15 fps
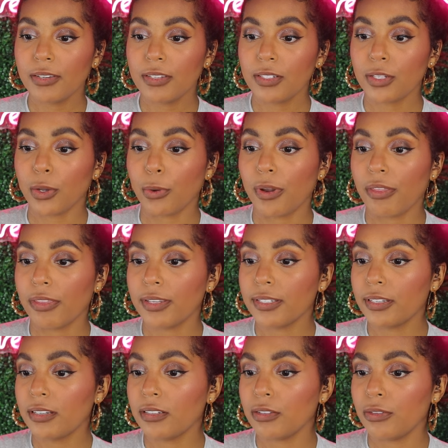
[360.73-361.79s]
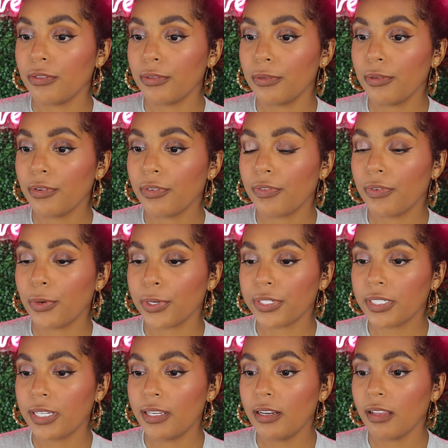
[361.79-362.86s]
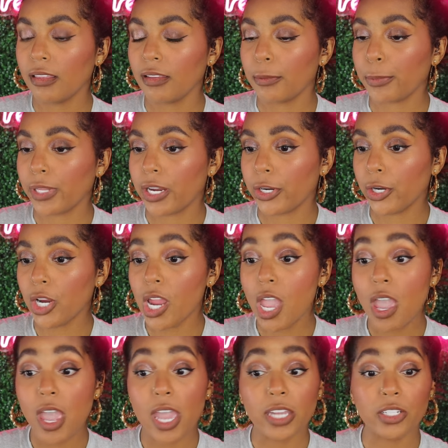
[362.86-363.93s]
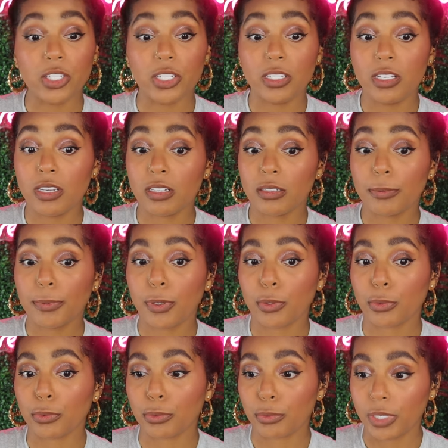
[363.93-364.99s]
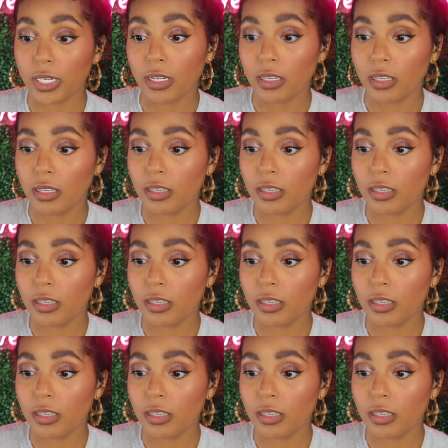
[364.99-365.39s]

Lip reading: So this is Nude 14 lip liner, and she is pretty.